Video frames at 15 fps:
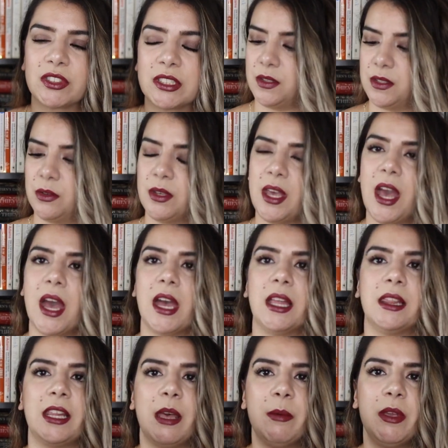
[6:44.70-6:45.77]
So yeah,
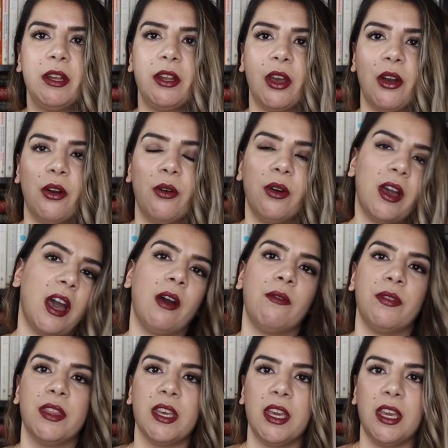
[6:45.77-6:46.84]
let me know
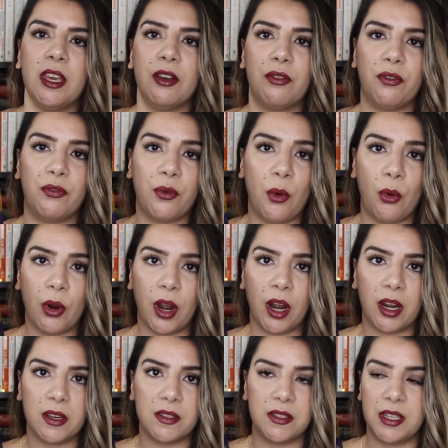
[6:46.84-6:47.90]
of the
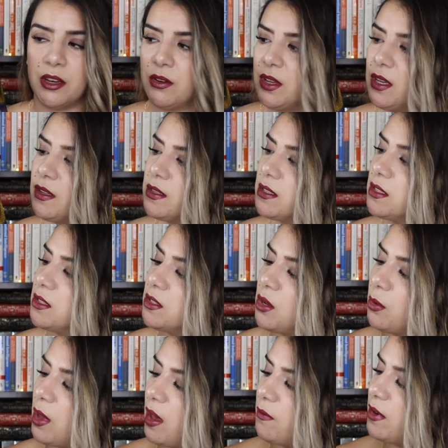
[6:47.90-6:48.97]
4 series. So
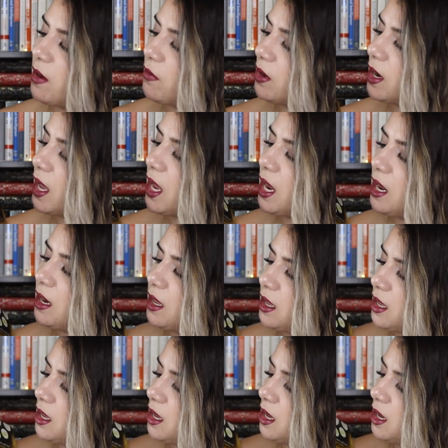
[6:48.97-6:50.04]
we have Nevernight,
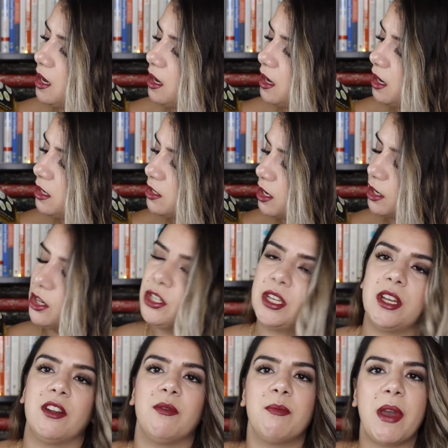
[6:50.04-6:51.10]
A Darker
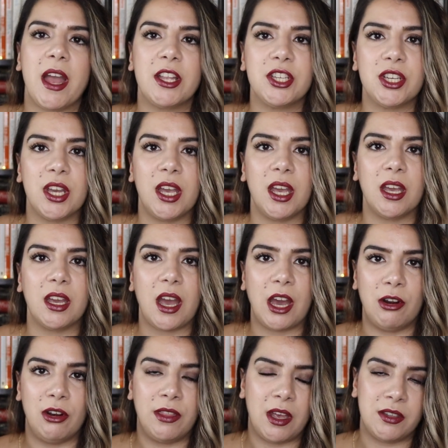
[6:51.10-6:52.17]
Shade of Magic,
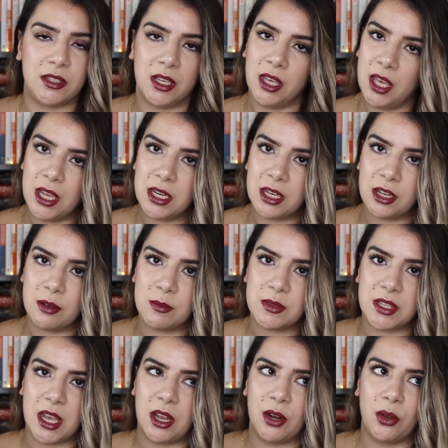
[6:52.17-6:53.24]
100,000
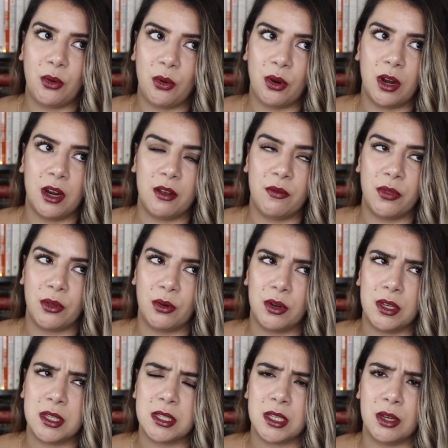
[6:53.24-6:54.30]
Kingdoms, and A Court of
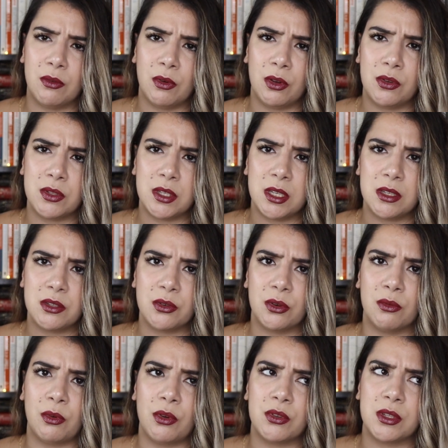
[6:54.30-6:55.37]
Thorns and Roses, or
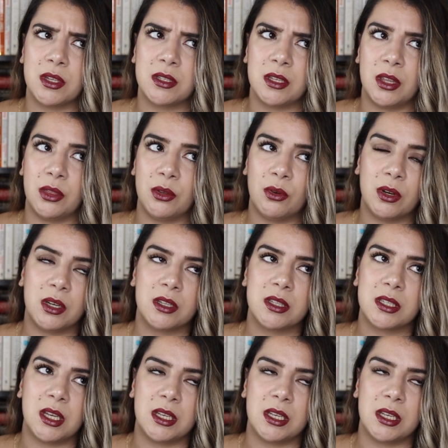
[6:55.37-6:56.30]
Roses and Thorns.